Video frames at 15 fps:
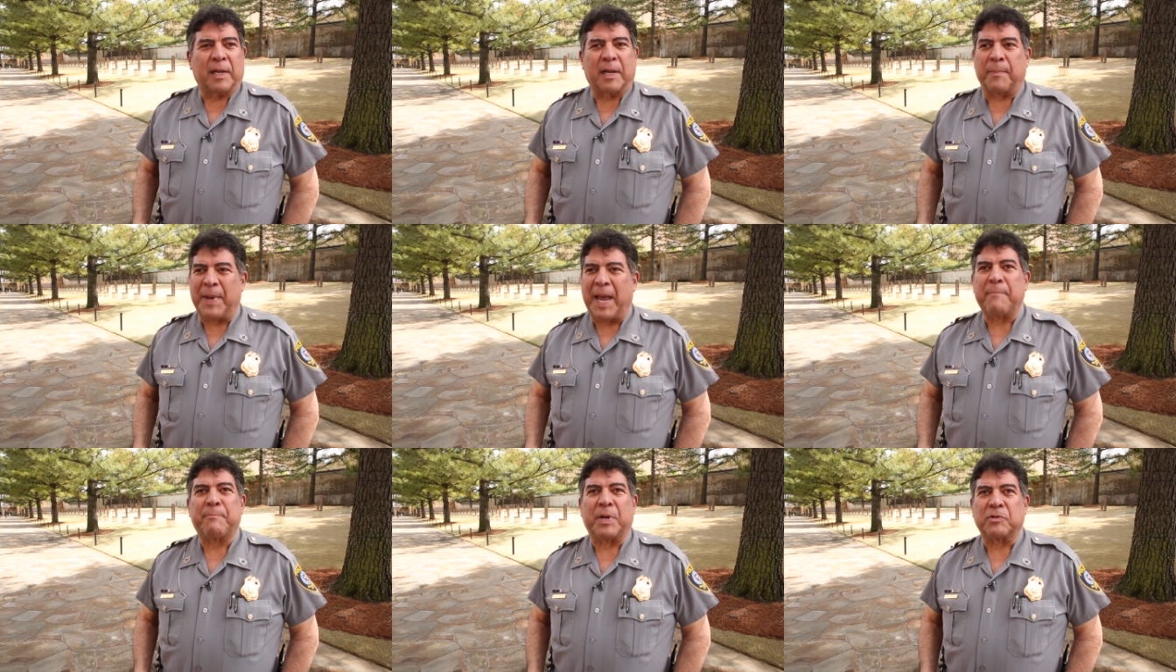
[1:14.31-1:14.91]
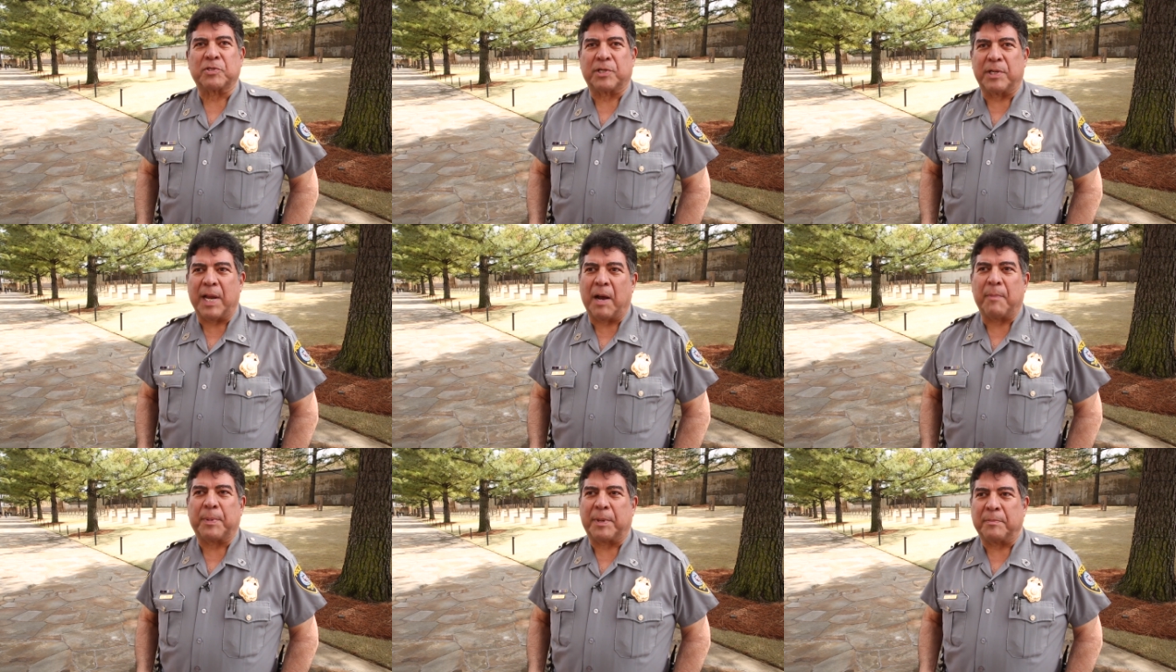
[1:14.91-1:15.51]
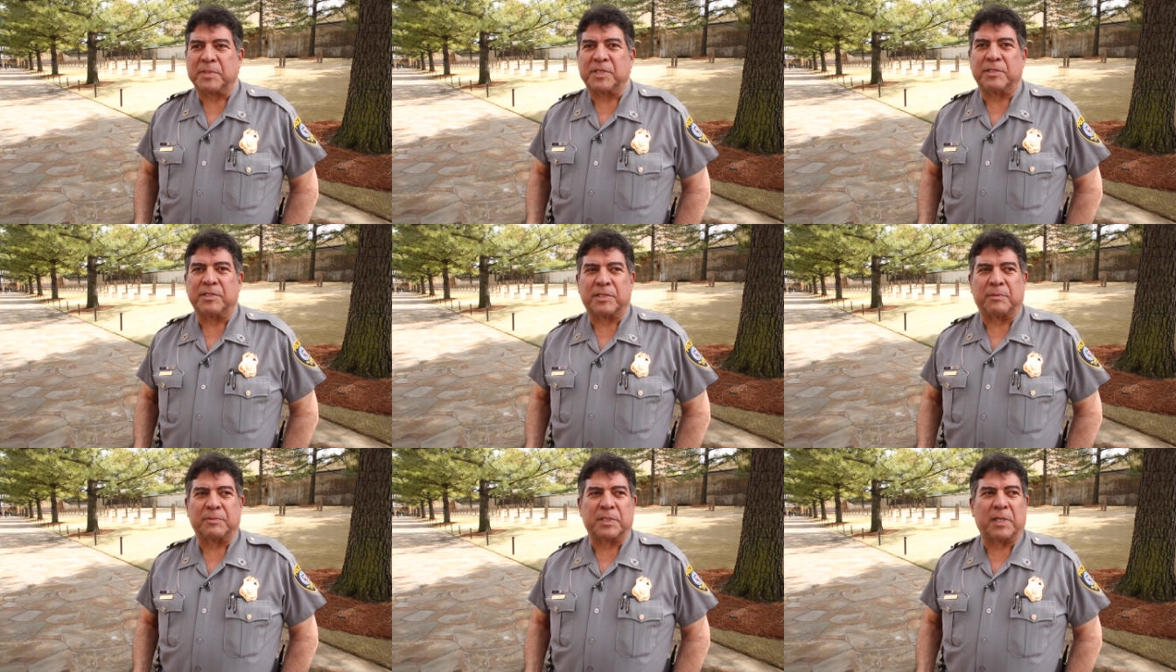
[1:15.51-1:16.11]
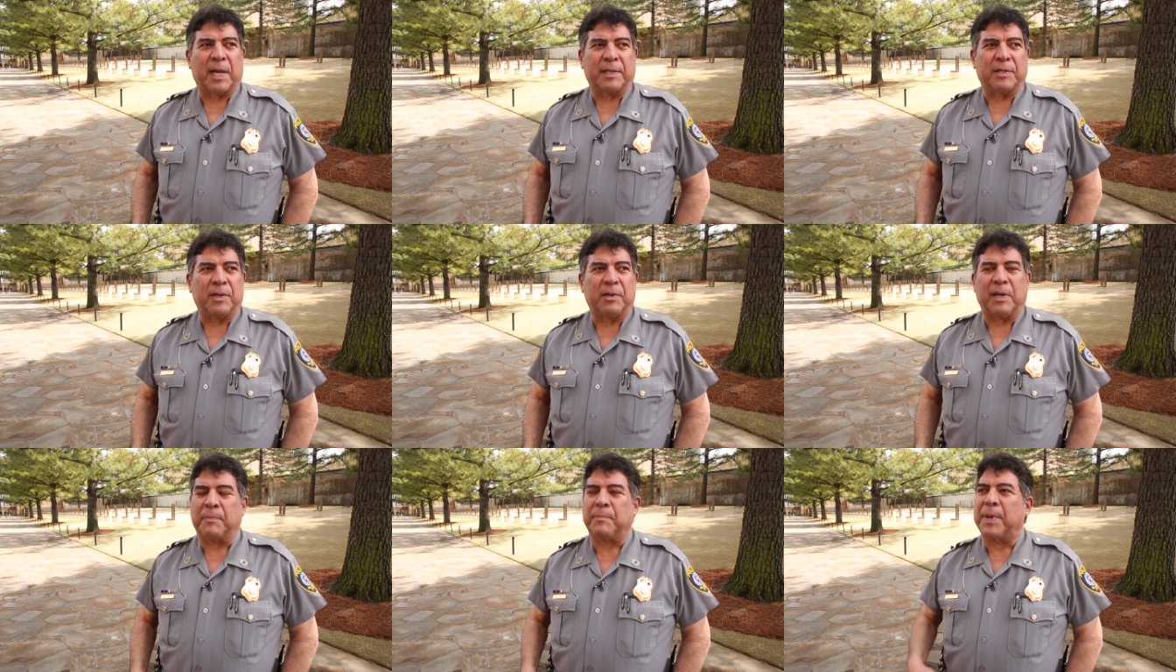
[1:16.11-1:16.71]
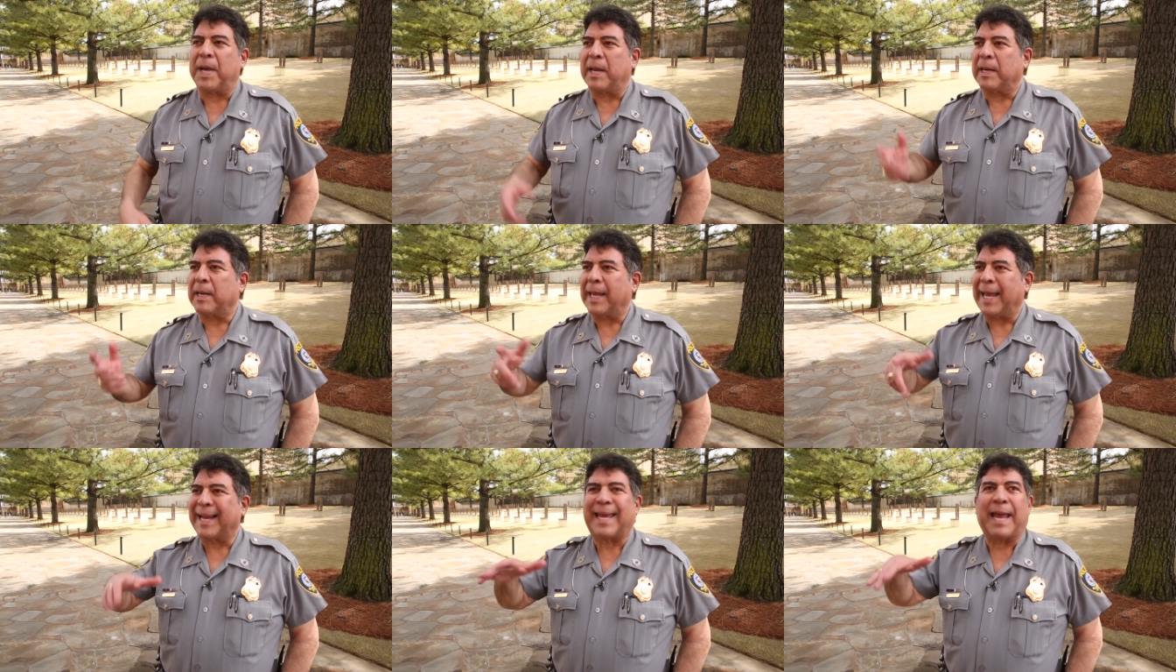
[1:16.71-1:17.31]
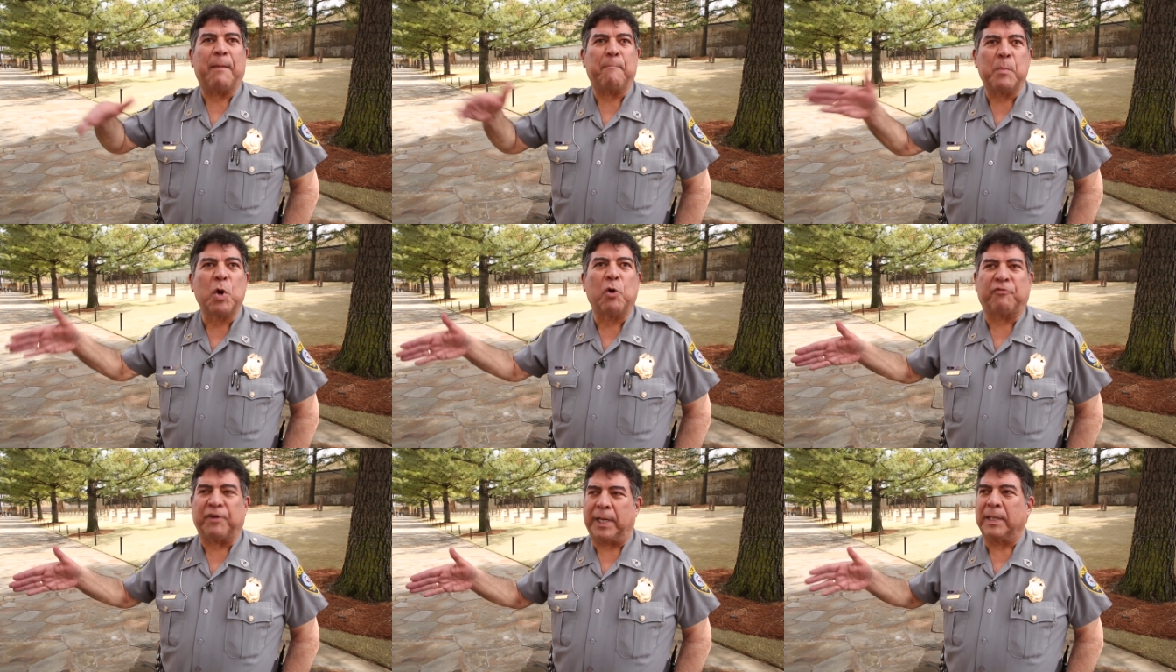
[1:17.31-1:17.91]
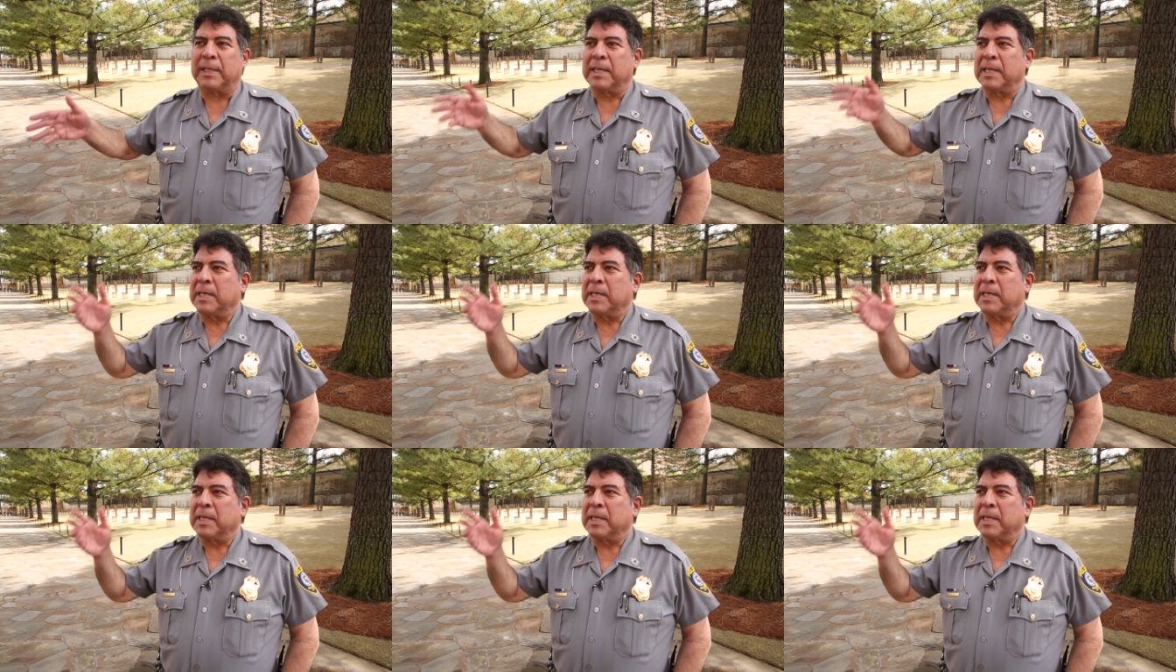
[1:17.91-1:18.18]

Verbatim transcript: command post and helping them since I was light duty, but it kept moving.